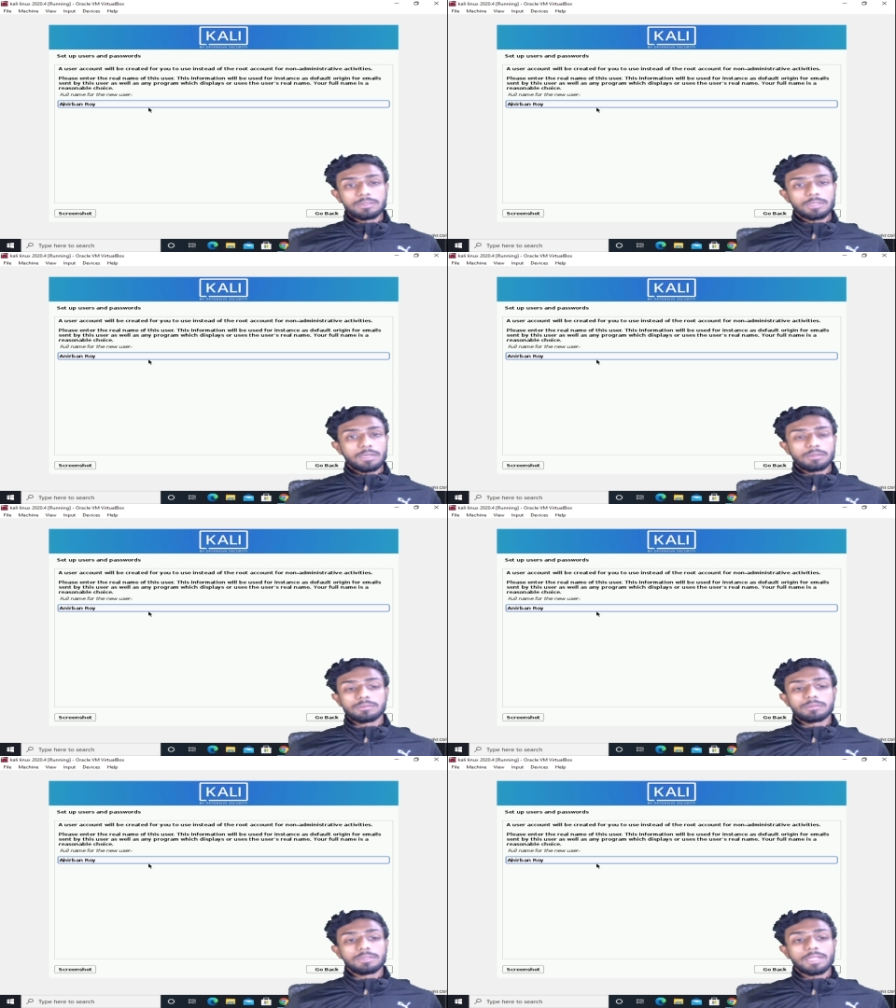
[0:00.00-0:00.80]

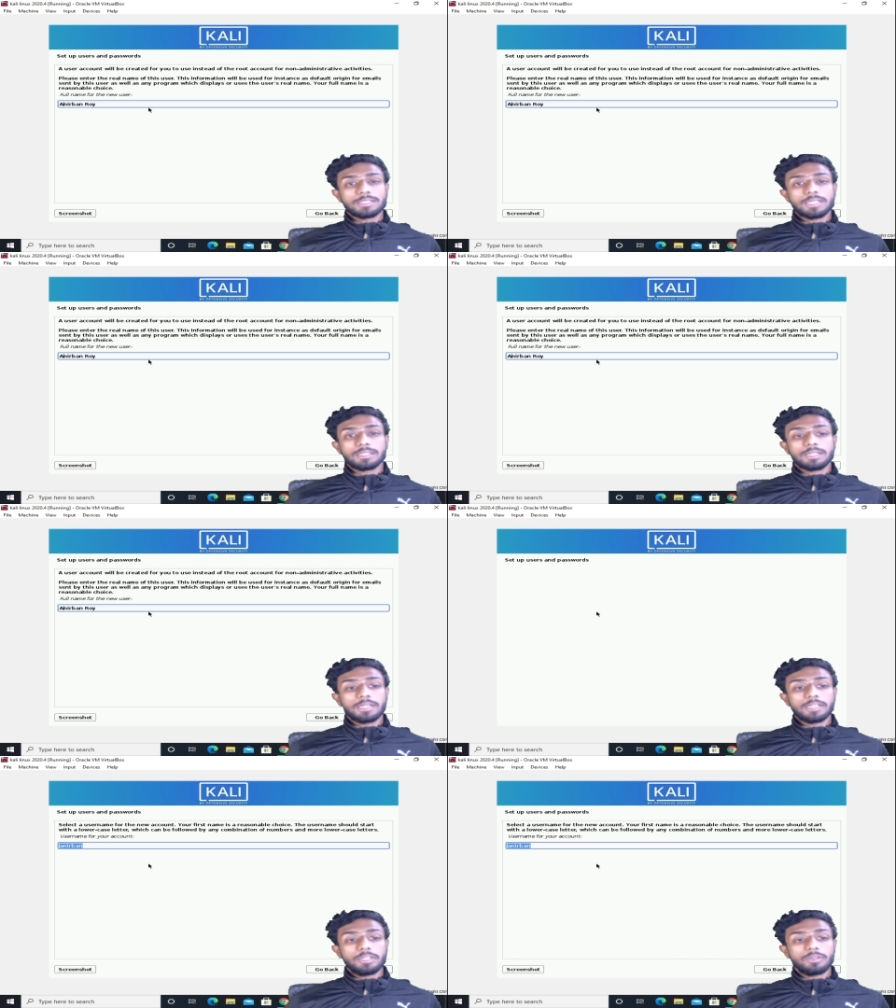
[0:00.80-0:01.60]
now let's hit
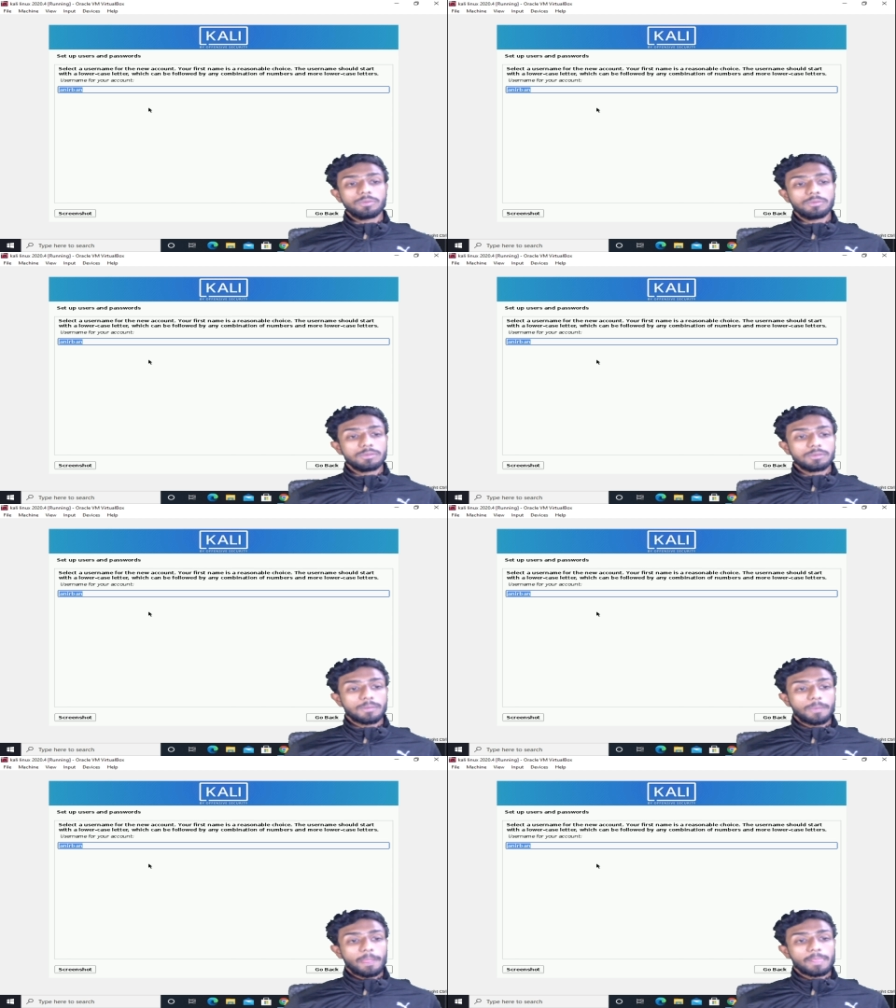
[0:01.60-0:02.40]
continue
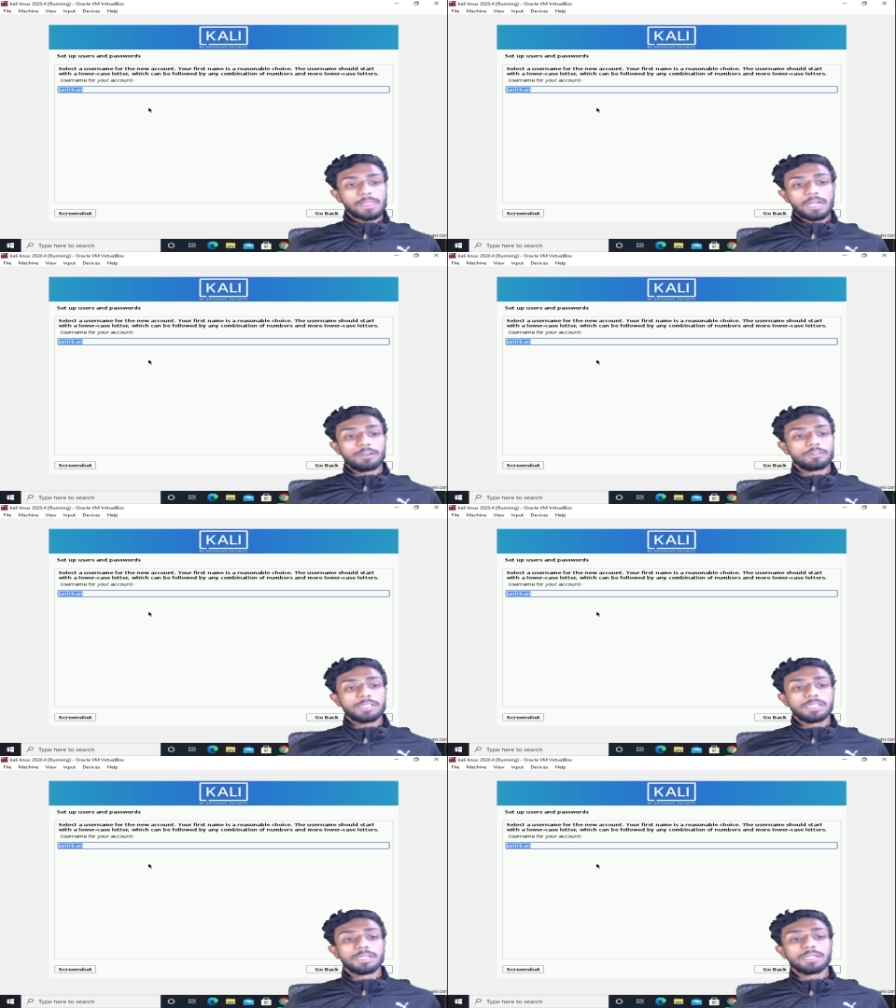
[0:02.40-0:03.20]
now
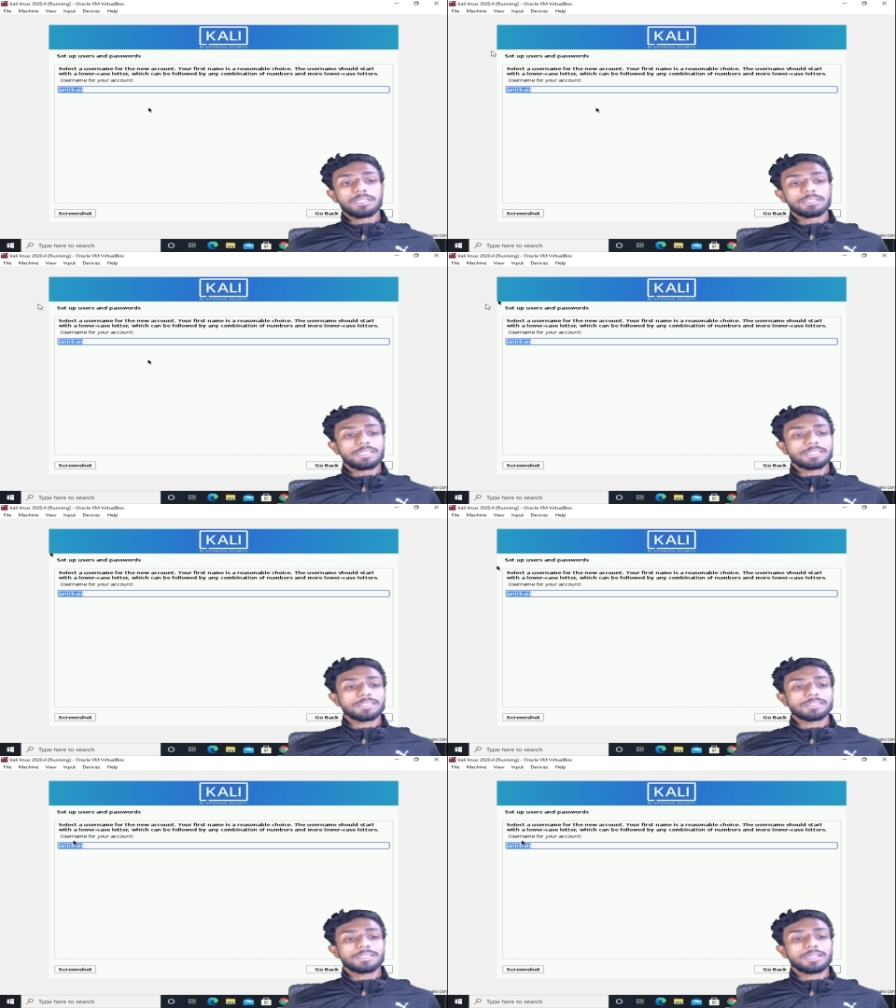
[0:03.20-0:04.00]
here this
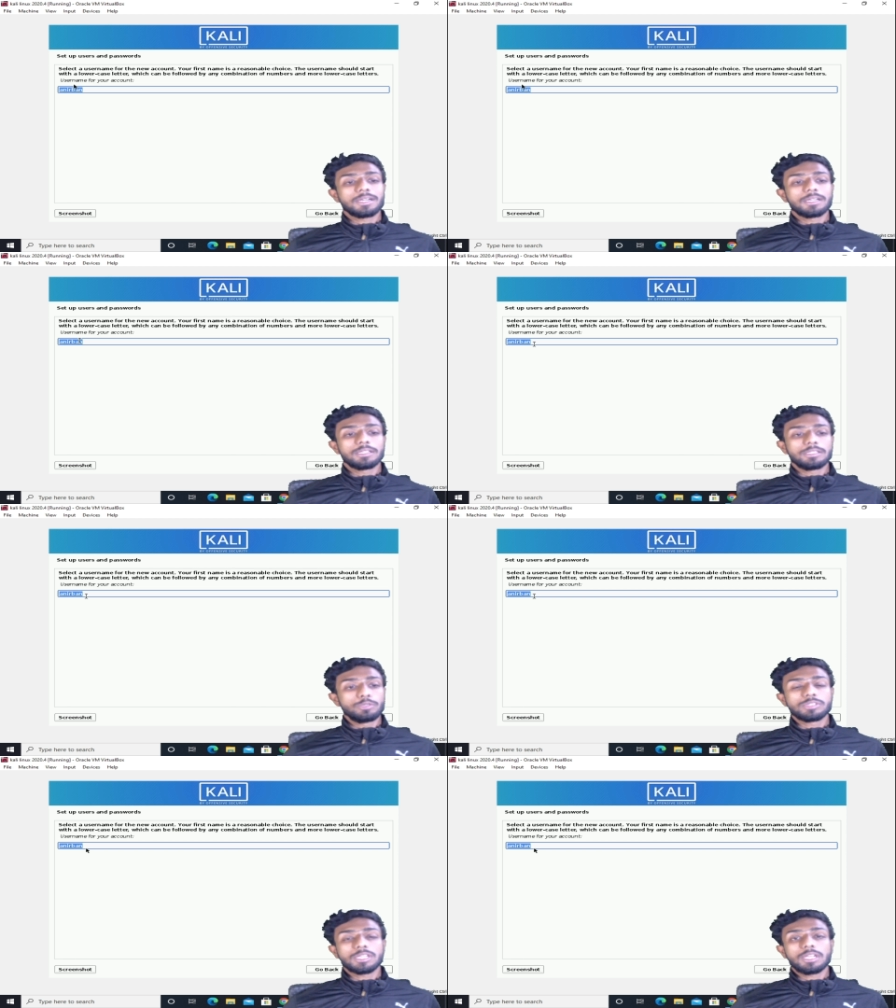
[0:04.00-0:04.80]
is the
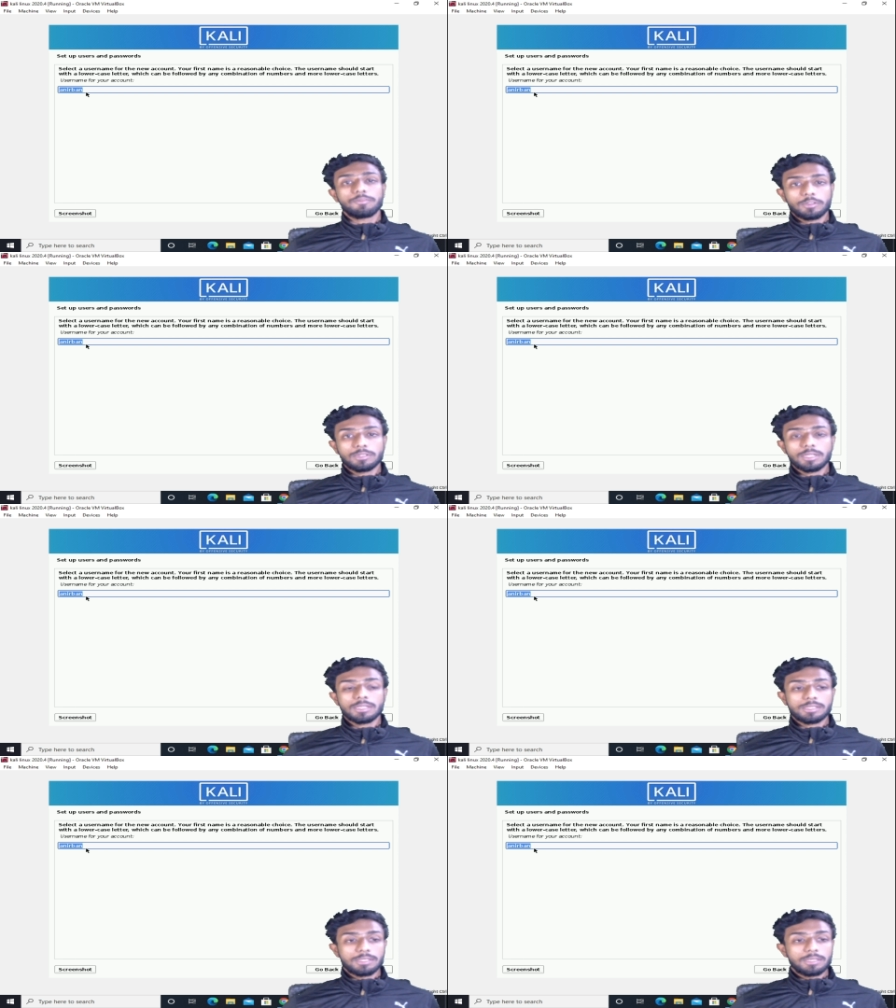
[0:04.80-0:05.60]
username for
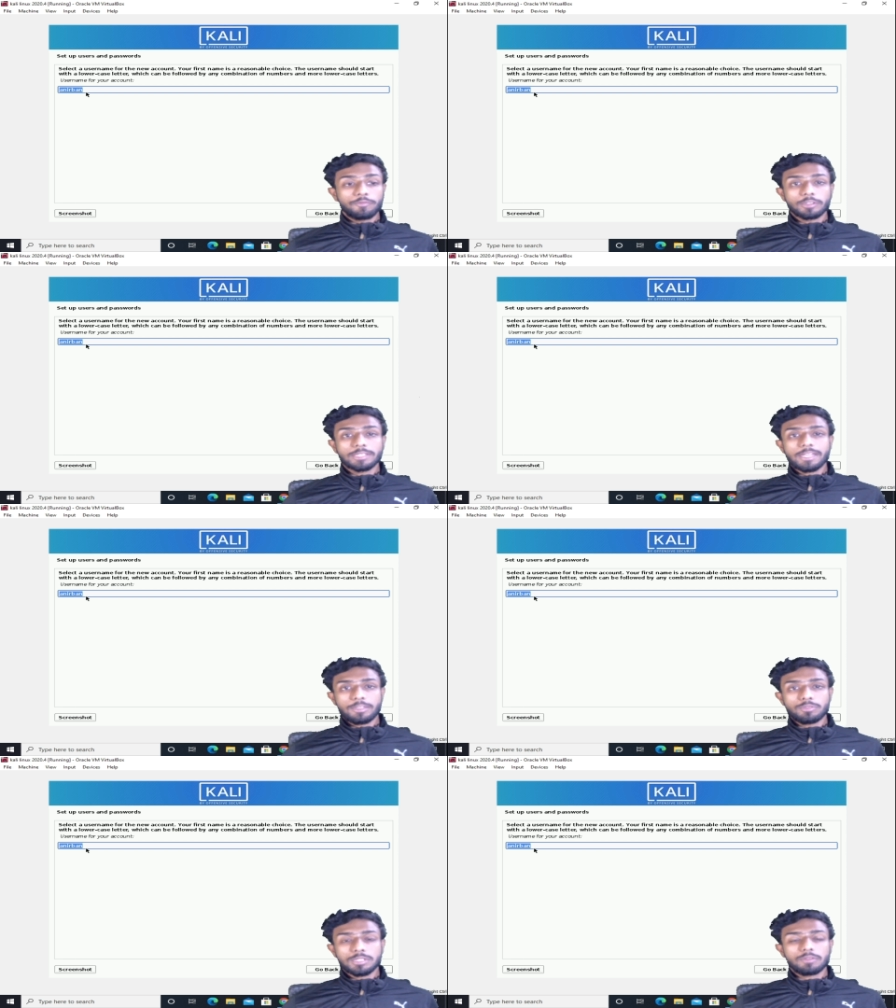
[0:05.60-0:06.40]
the for that
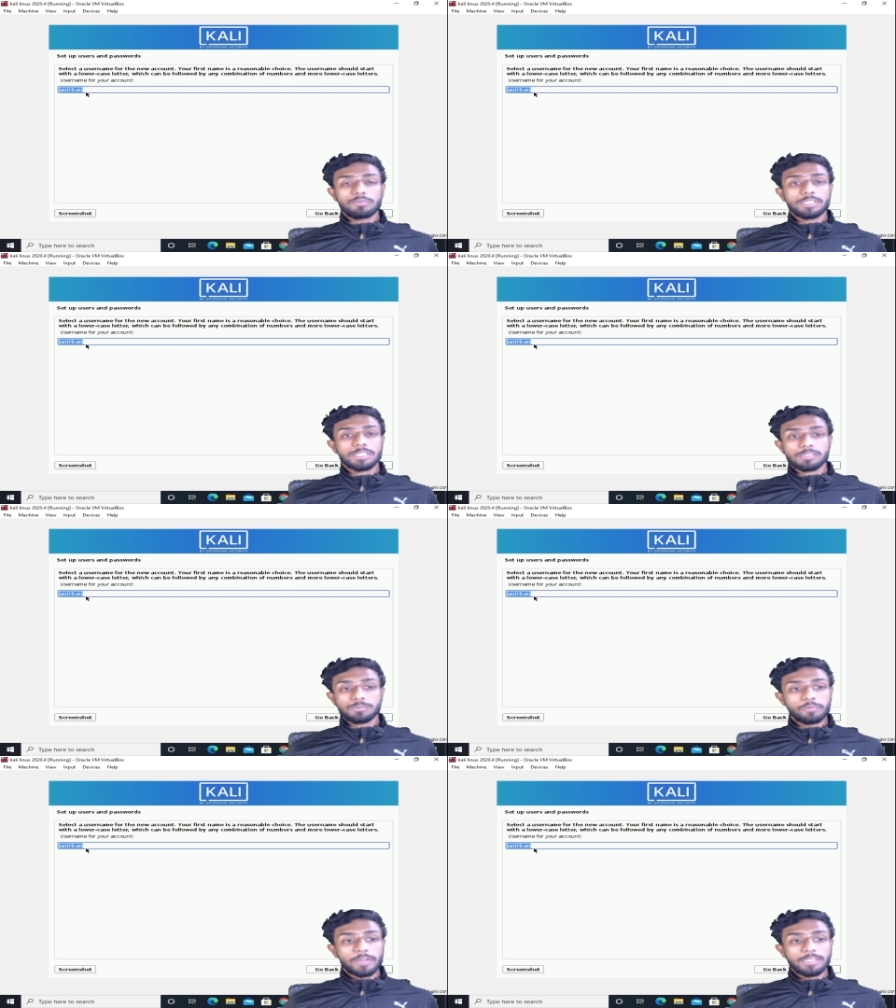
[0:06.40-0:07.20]
user we just
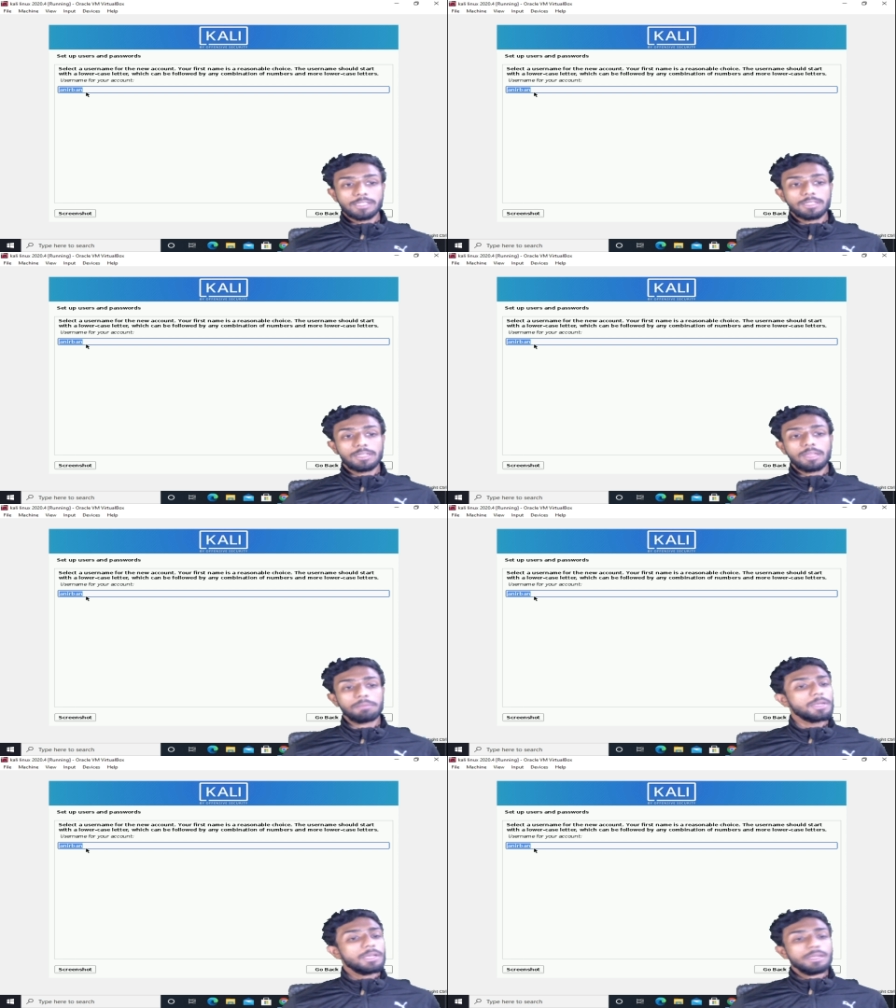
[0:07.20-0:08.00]
provided the name